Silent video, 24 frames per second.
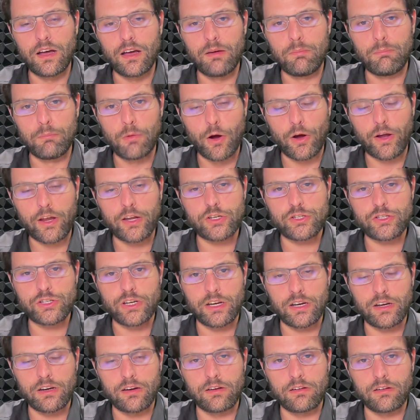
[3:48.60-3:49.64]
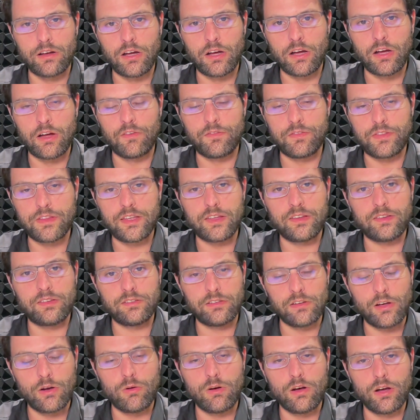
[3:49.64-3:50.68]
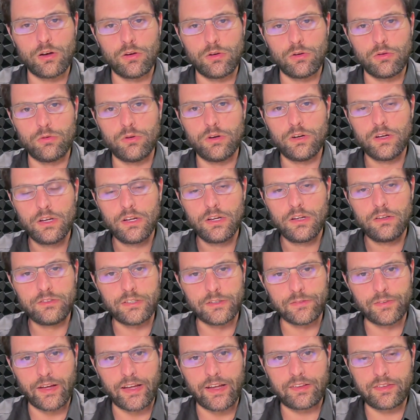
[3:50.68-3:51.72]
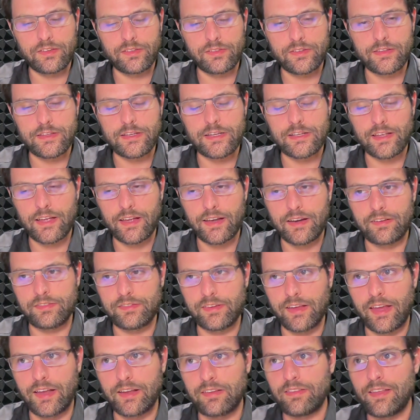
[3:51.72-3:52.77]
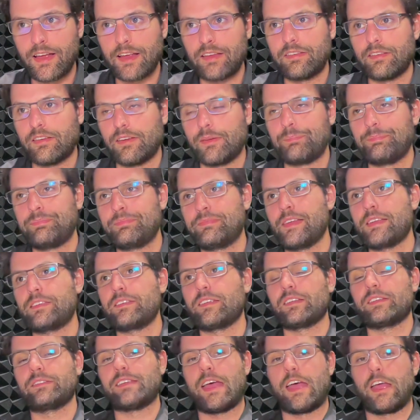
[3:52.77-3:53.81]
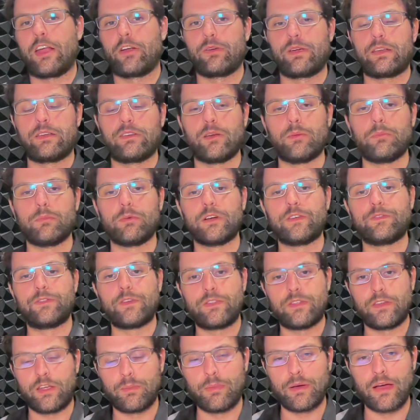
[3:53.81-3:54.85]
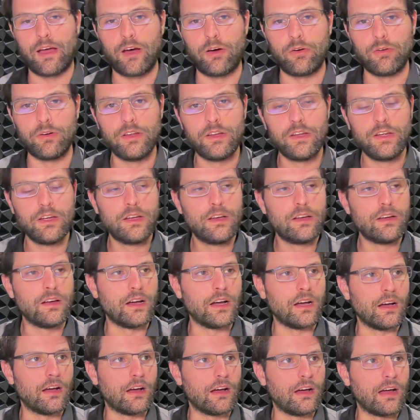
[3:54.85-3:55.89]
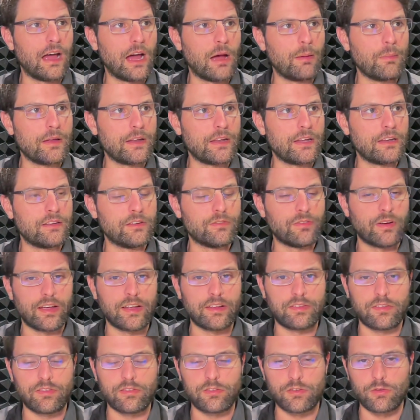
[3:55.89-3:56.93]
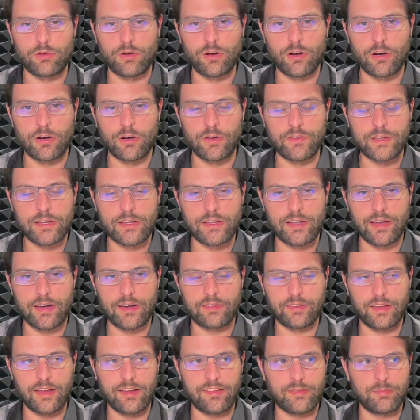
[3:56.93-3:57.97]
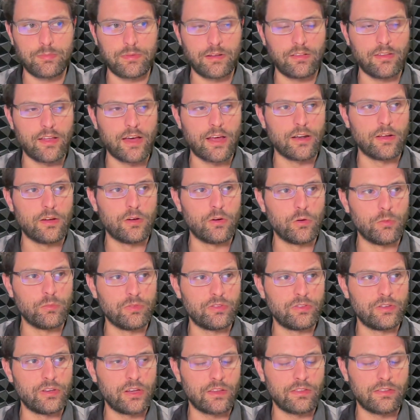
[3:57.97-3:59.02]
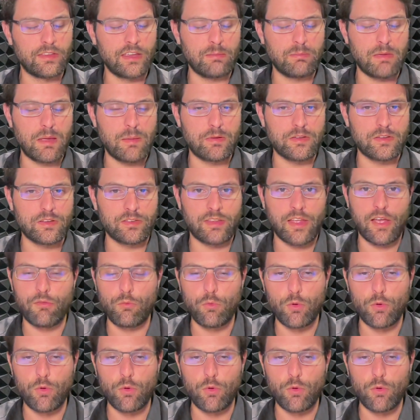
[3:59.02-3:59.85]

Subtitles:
market share of these SOHO devices in the United States, and that's a staggering number if you think about how many devices there are in the United States. I mean, a lot of homes you can think maybe just have